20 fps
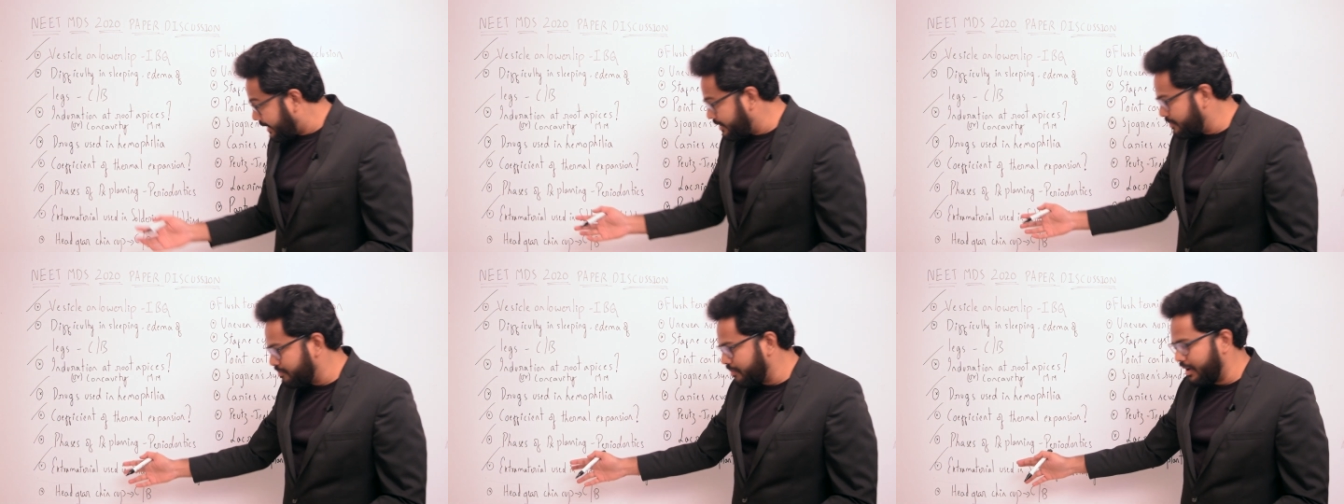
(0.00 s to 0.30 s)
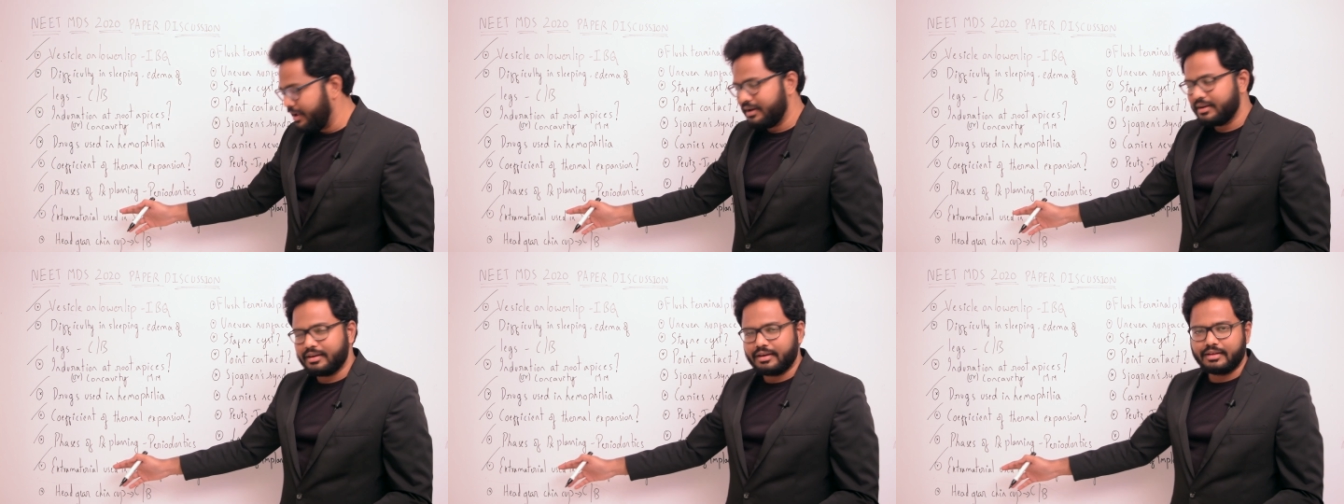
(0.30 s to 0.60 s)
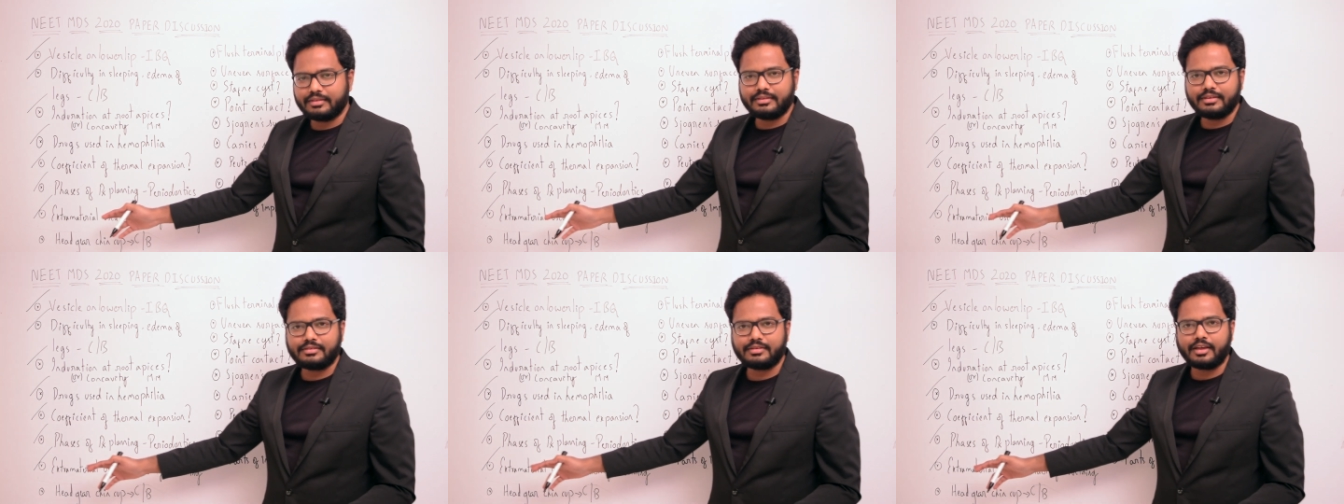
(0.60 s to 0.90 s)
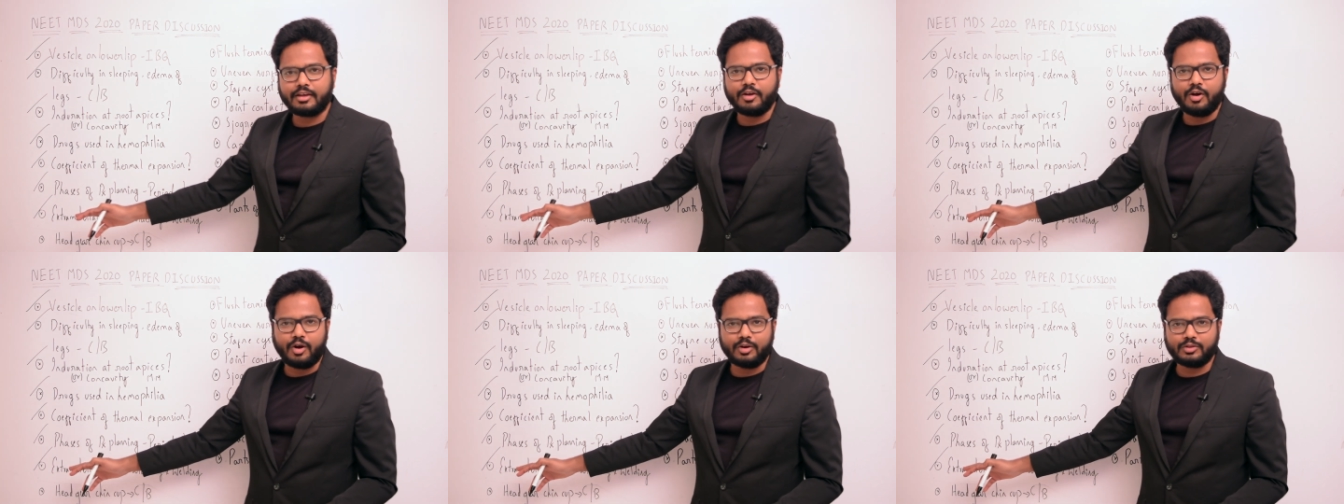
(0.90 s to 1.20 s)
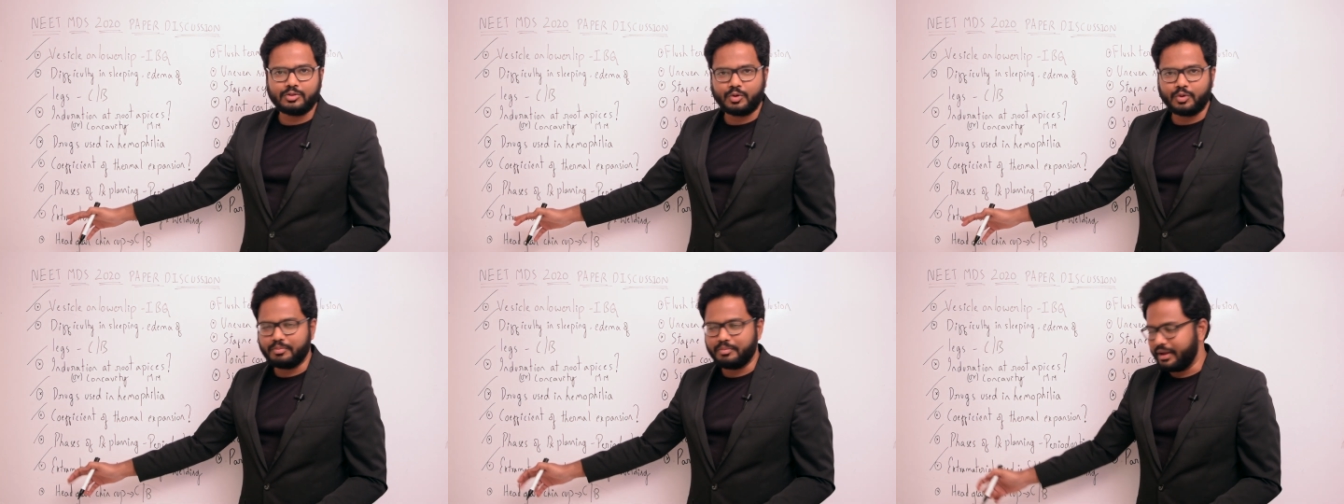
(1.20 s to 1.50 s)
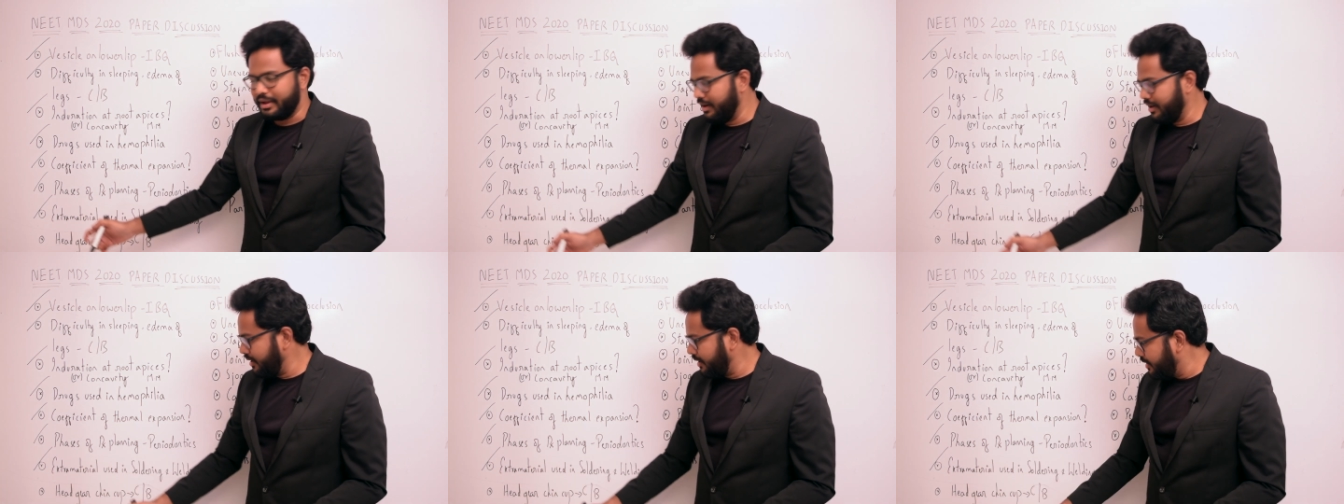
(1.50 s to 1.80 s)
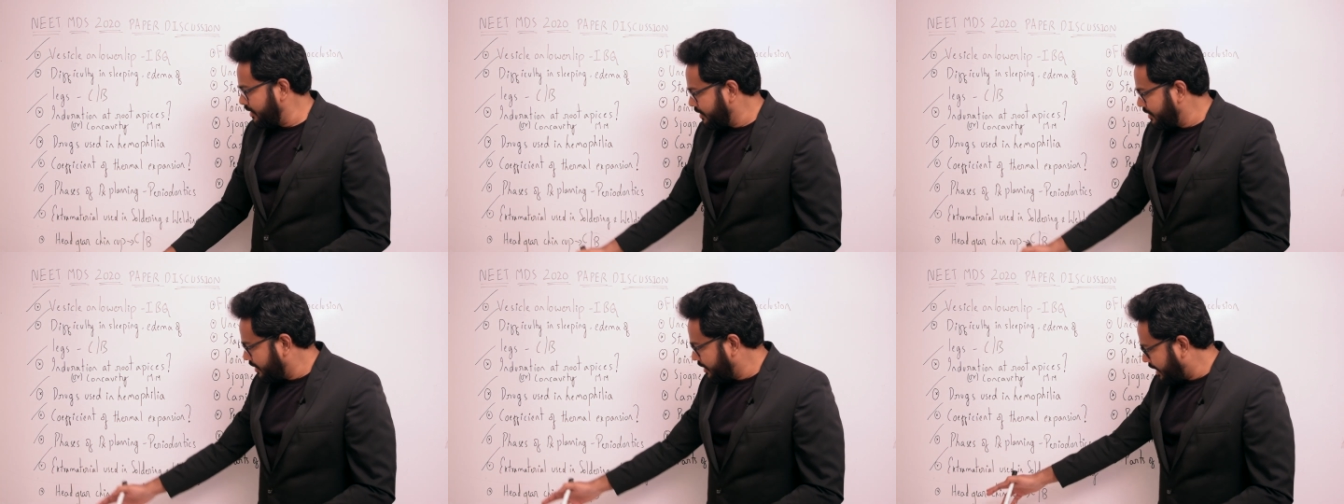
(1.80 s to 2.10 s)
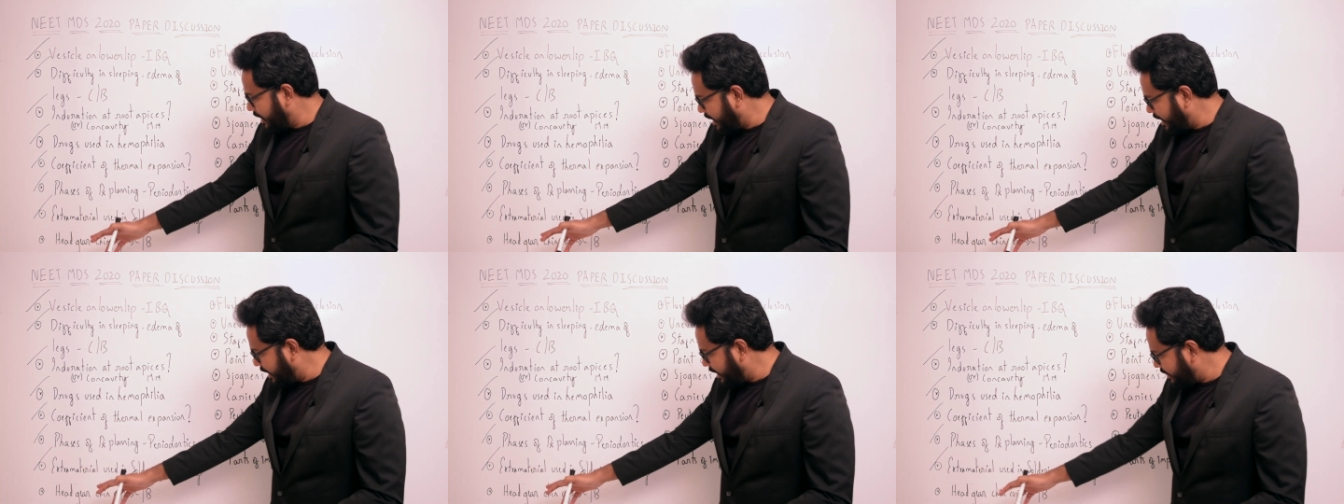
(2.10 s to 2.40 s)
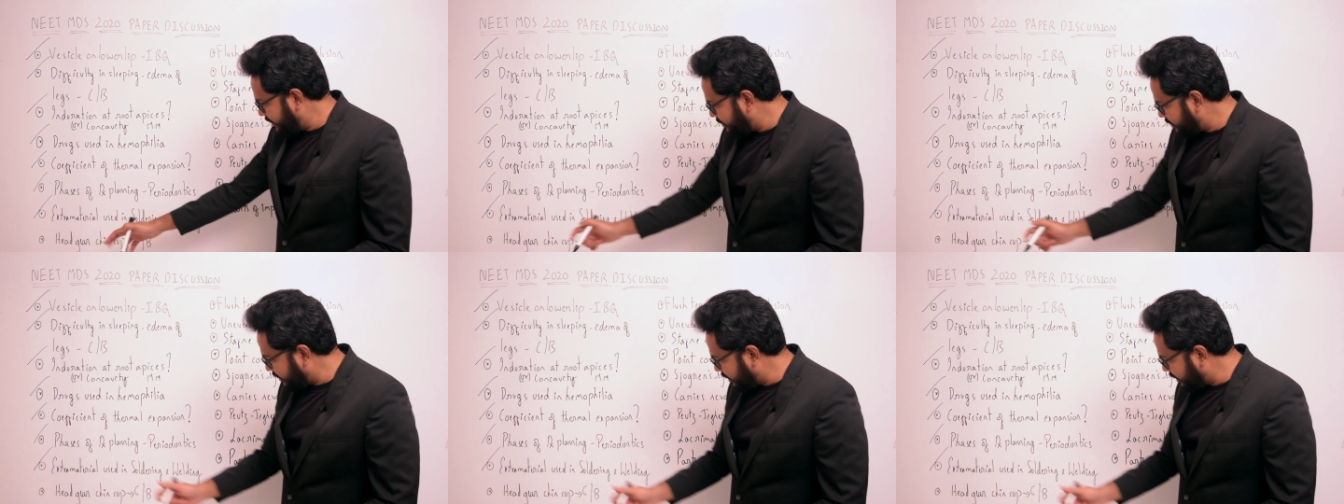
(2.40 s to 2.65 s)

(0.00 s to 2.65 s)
in mail this i got through mail and